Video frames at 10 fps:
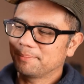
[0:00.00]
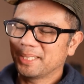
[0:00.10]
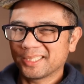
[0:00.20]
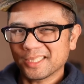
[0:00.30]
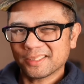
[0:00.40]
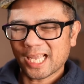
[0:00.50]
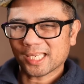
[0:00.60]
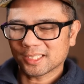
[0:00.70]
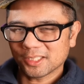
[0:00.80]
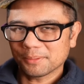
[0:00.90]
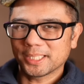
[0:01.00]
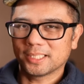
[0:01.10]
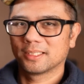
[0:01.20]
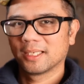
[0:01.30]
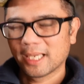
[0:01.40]
but it does take a little
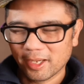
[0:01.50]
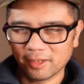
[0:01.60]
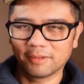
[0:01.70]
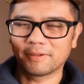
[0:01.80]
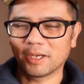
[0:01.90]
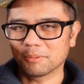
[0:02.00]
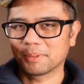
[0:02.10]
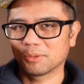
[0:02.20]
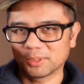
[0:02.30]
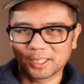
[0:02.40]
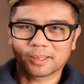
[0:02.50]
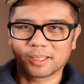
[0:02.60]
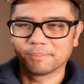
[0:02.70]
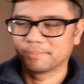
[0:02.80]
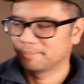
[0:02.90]
bit of help with the thumb.